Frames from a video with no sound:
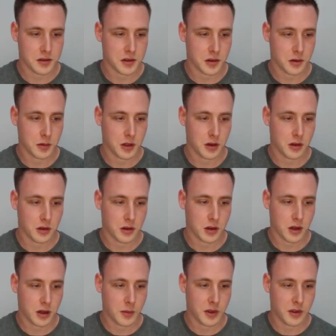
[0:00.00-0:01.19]
so I'm going to
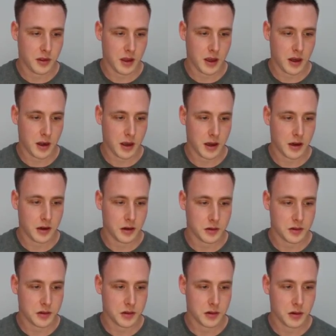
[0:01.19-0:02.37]
comment that
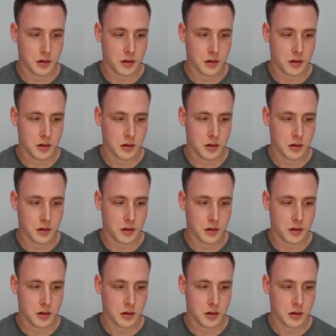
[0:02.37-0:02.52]
out.